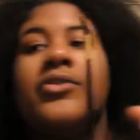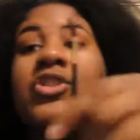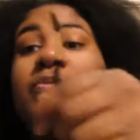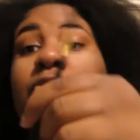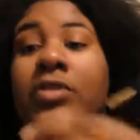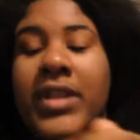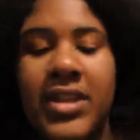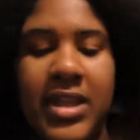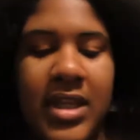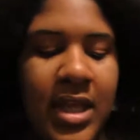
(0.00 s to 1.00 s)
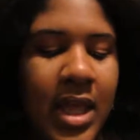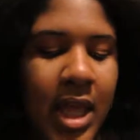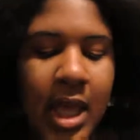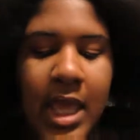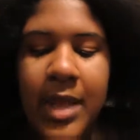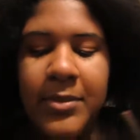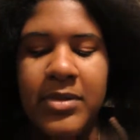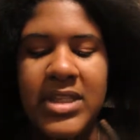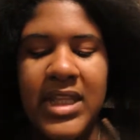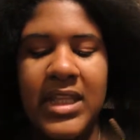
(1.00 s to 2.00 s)
spoolie thing, and I'm gonna
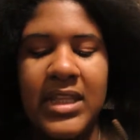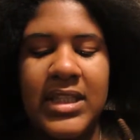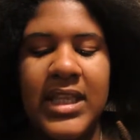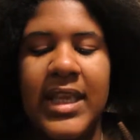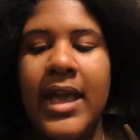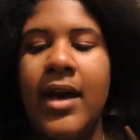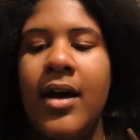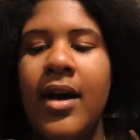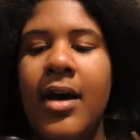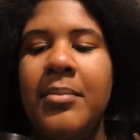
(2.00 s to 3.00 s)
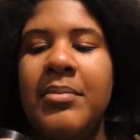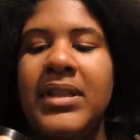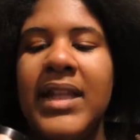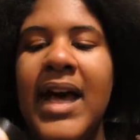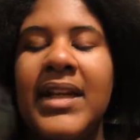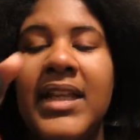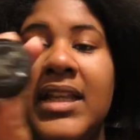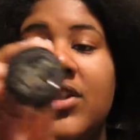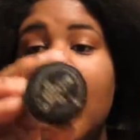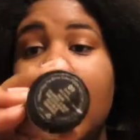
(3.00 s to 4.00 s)
be taking the
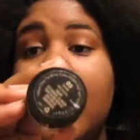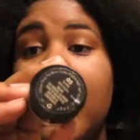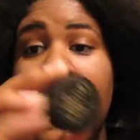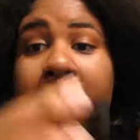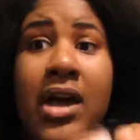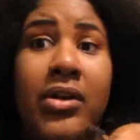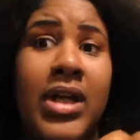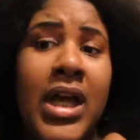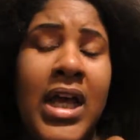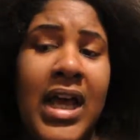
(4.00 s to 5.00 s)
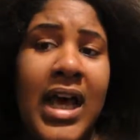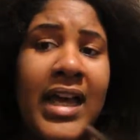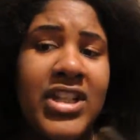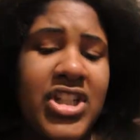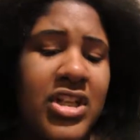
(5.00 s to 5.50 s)
Milani dark brown eyebrow